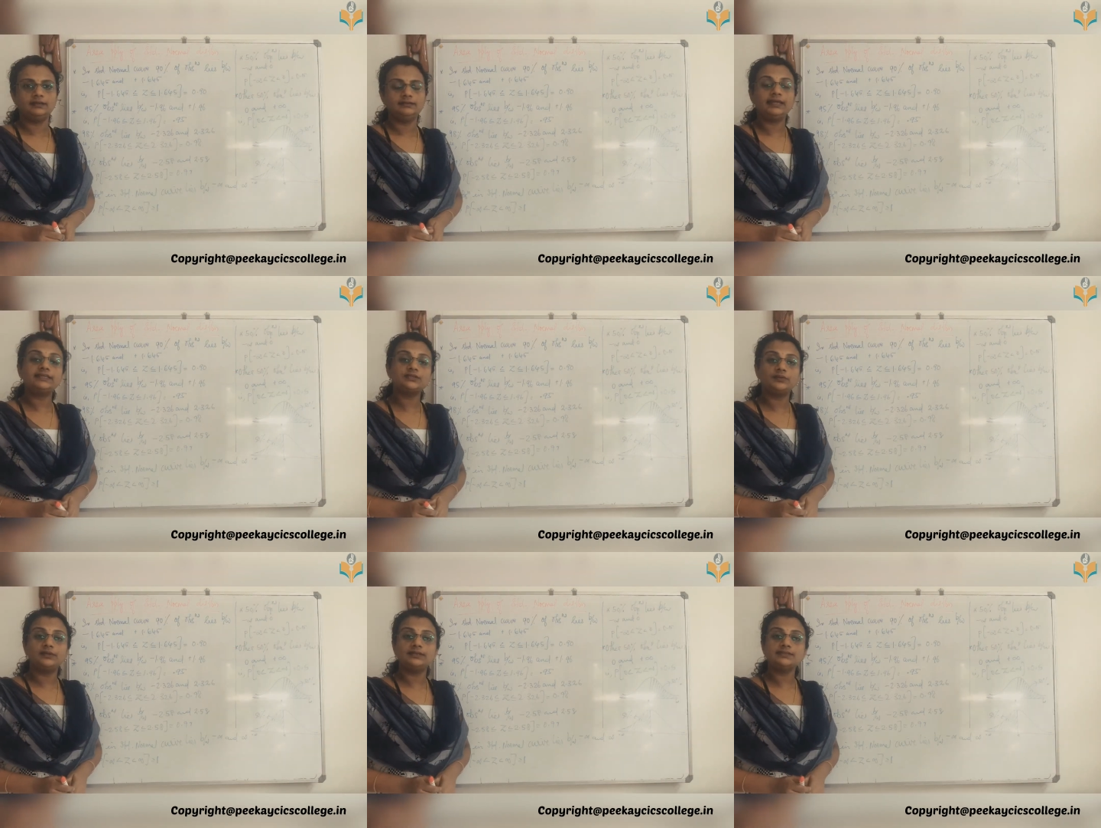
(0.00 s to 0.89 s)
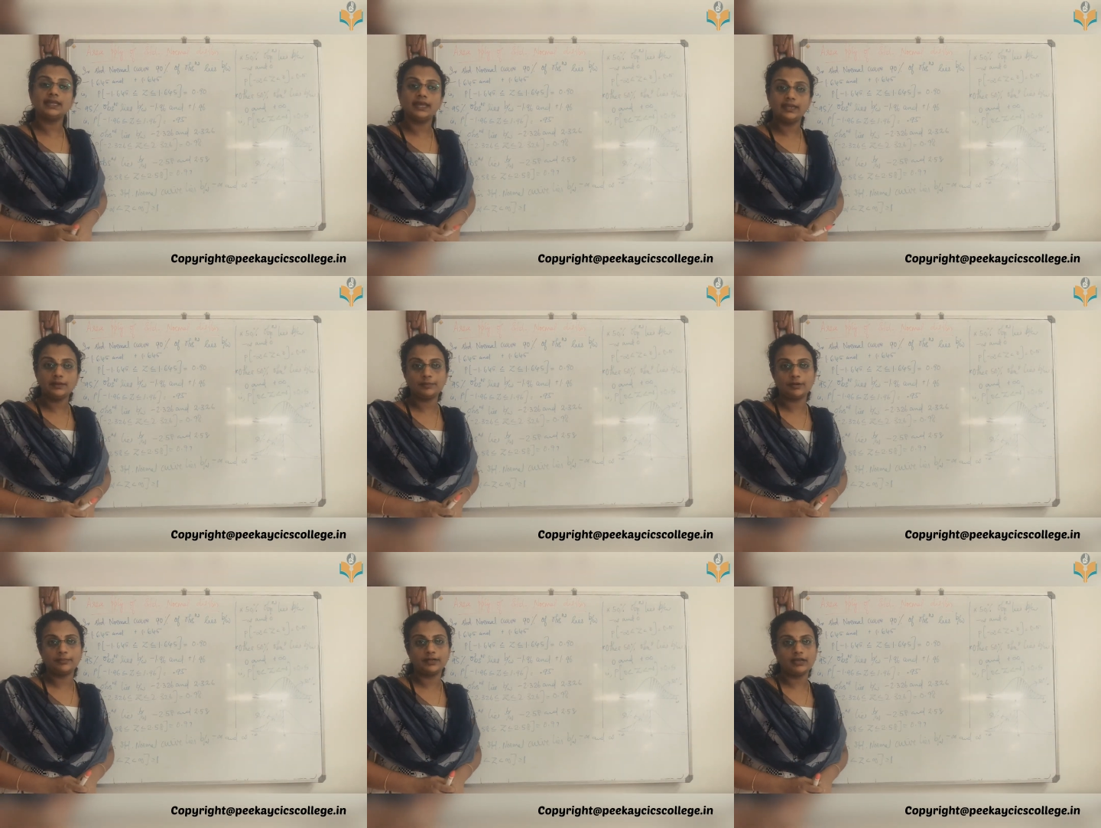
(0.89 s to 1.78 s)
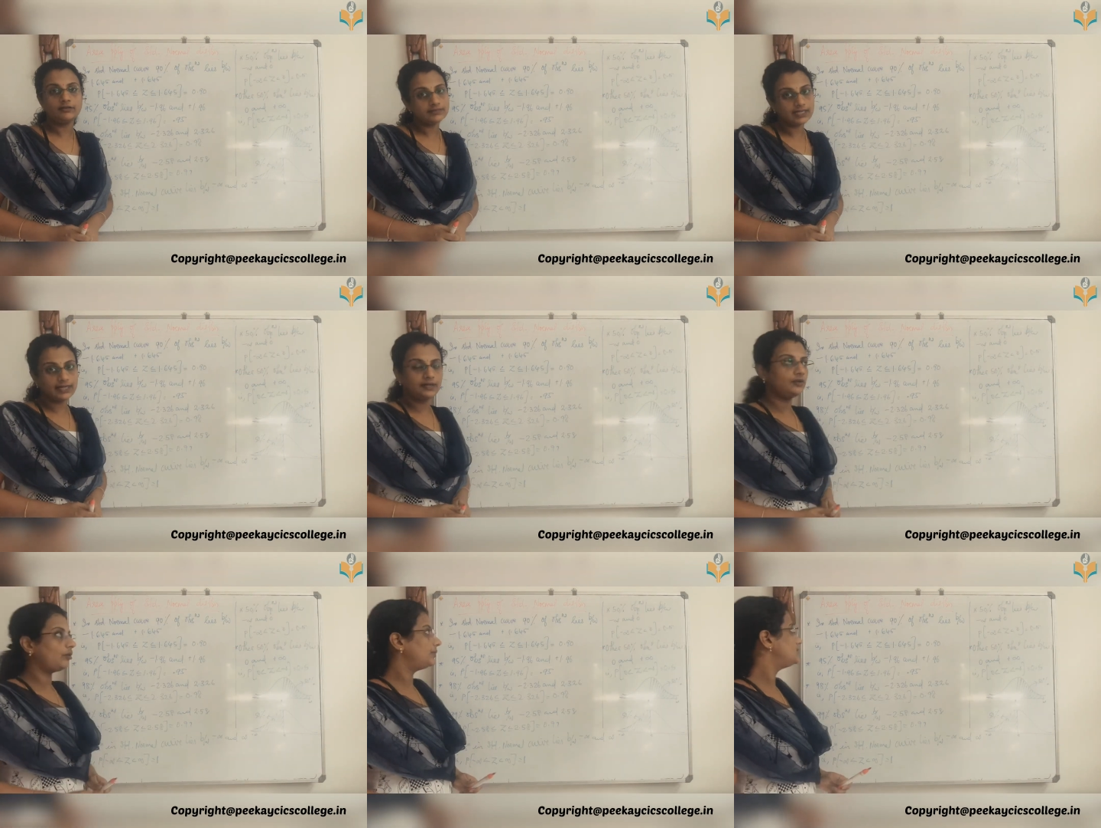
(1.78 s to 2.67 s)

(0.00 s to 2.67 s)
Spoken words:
Next one is area property of standard normal